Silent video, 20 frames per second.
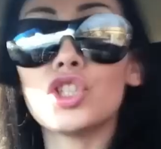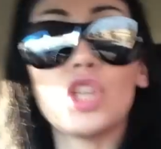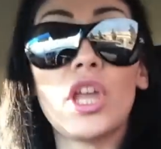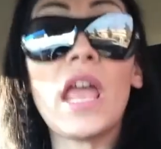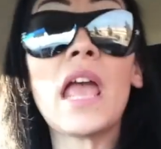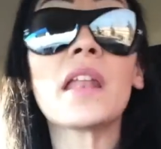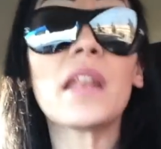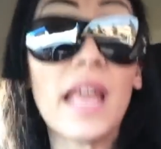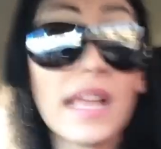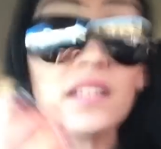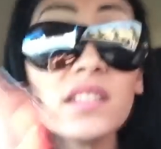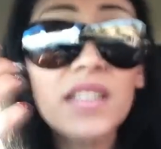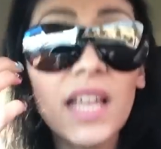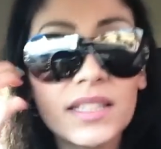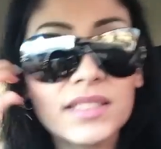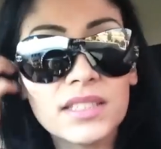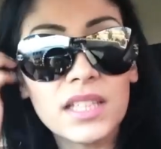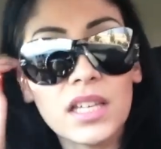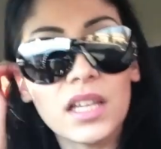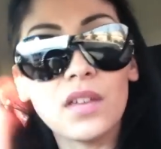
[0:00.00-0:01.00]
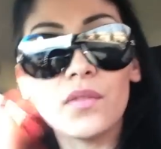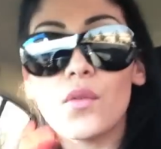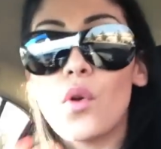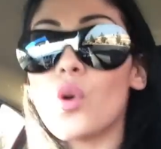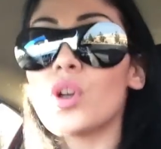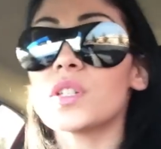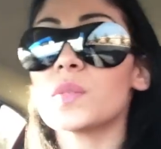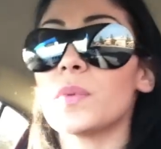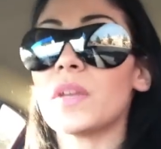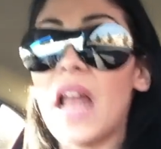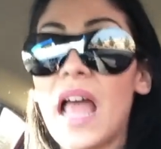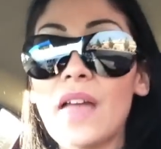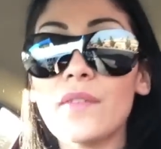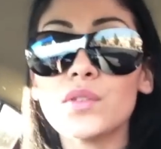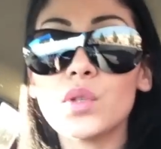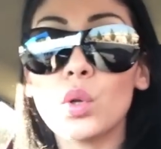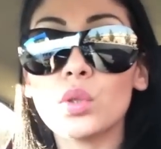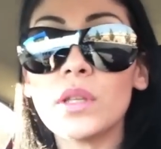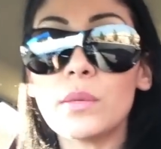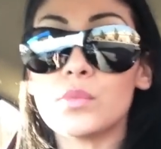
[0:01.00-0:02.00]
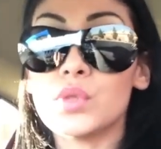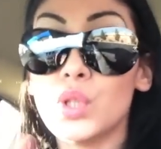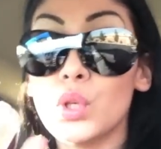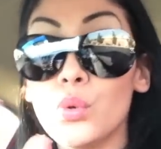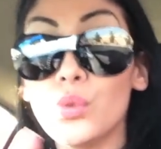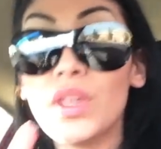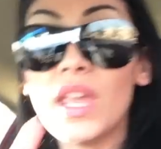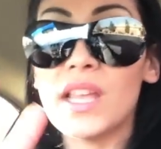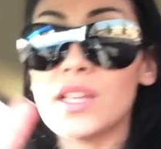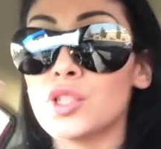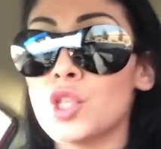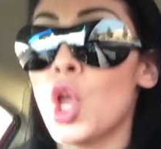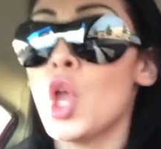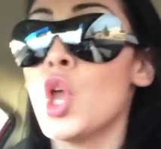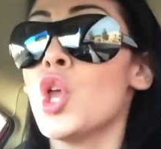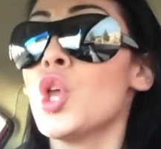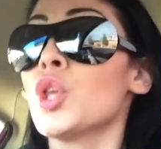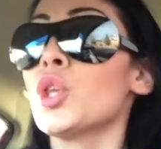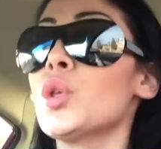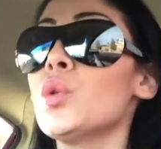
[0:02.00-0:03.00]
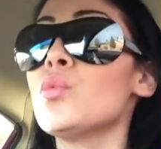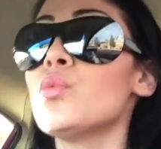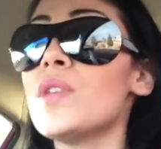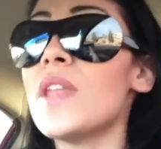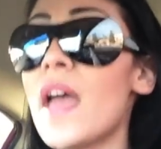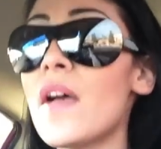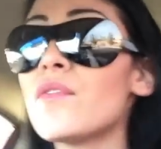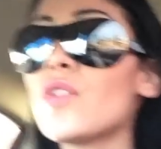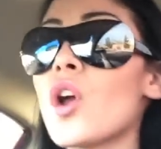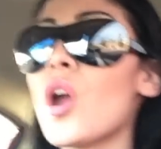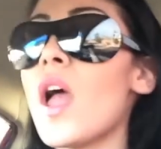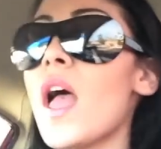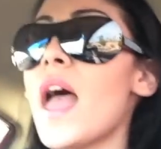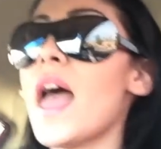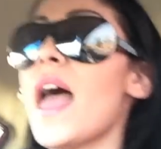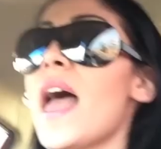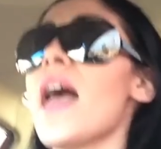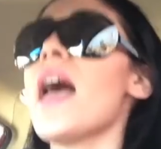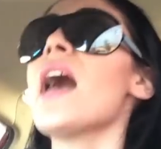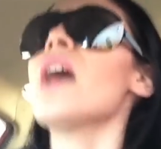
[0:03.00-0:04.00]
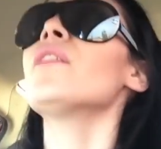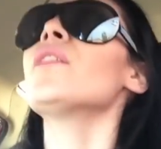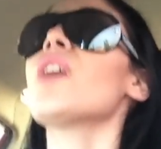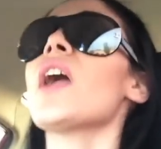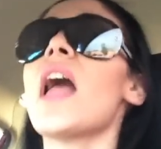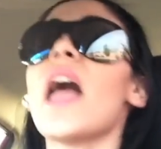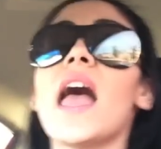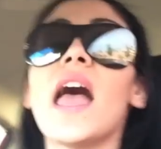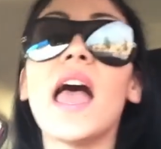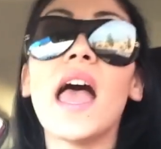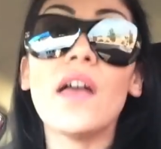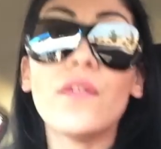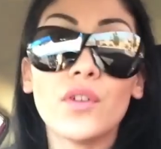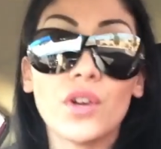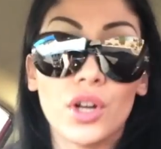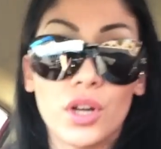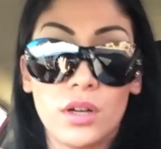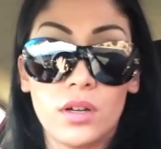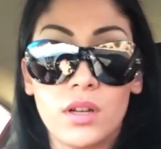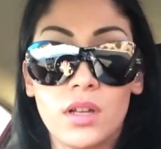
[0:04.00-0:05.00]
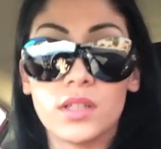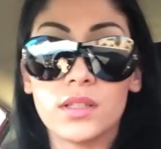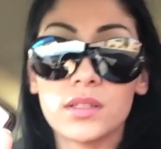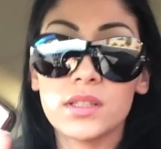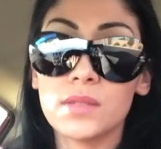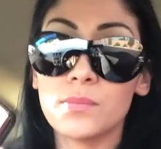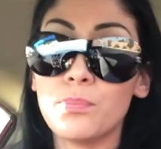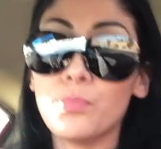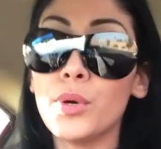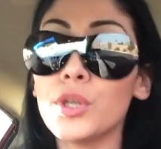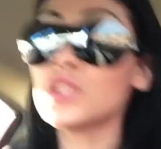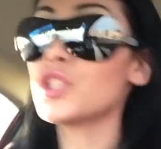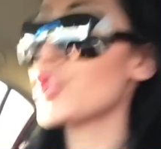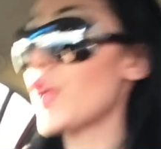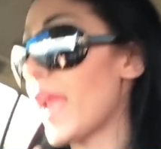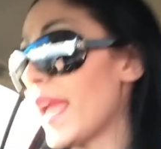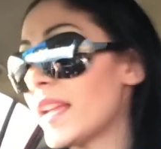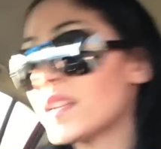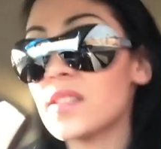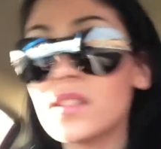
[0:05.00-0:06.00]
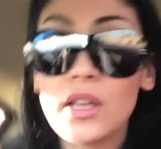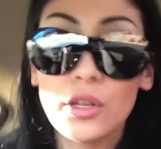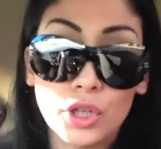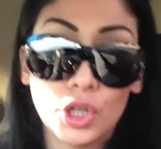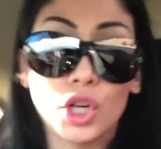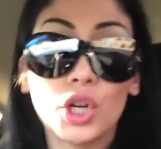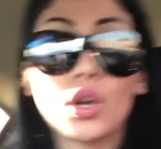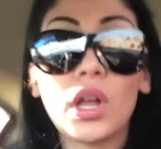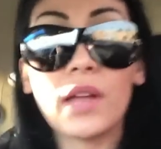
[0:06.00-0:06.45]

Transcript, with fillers: and, and Destiny, of course, but I've told them two things. You never, ever, ever put your hands on a girl.